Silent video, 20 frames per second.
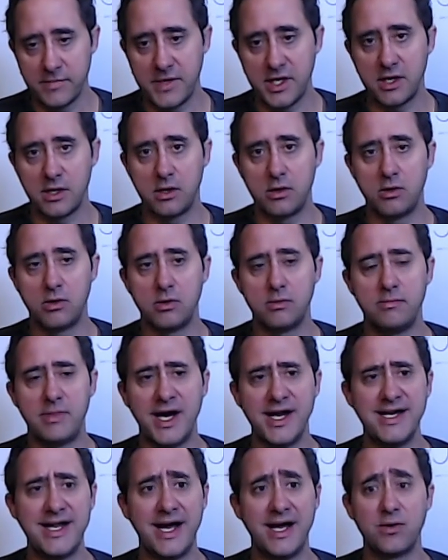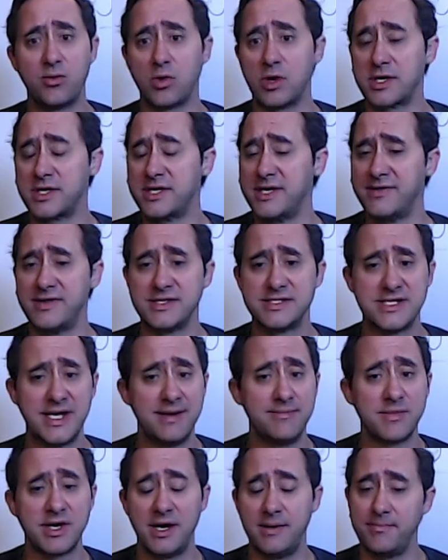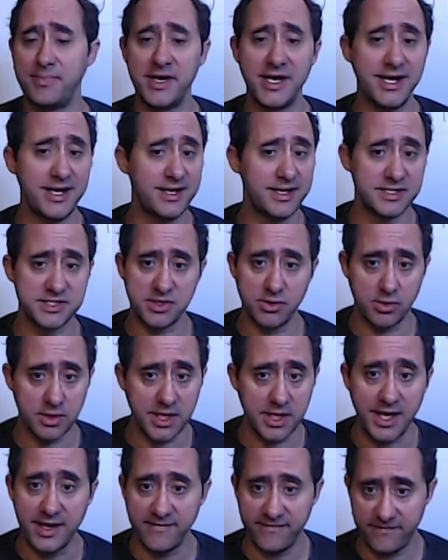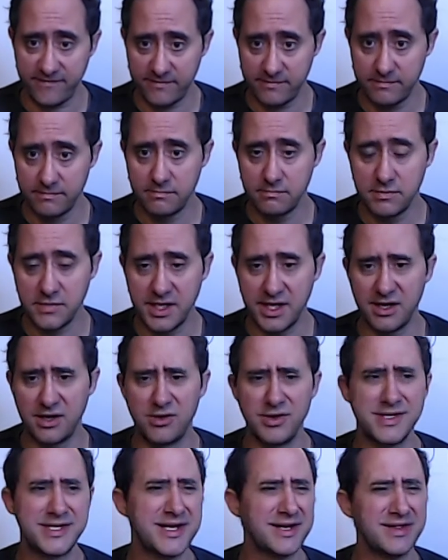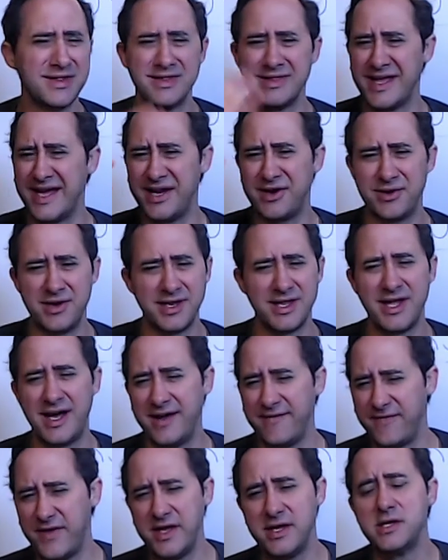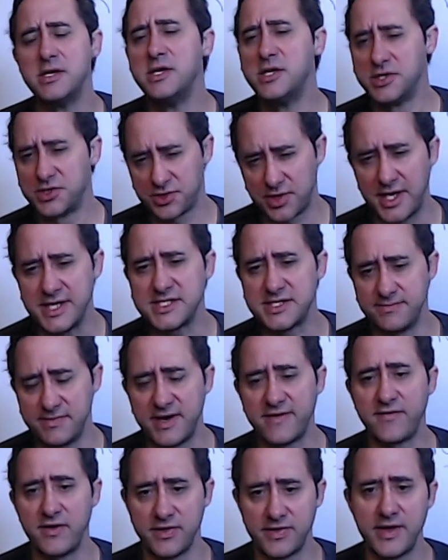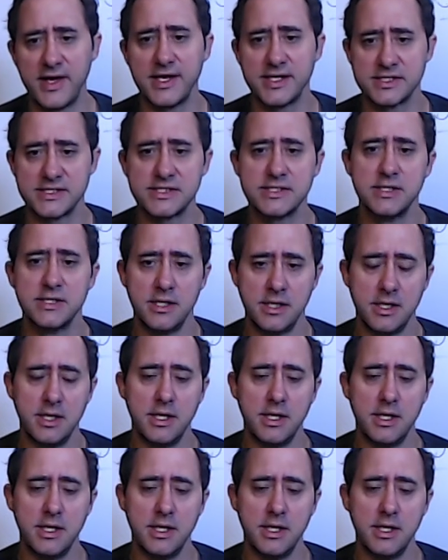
You know, my dad worked at the same company his whole life, until later in life he tried some different things.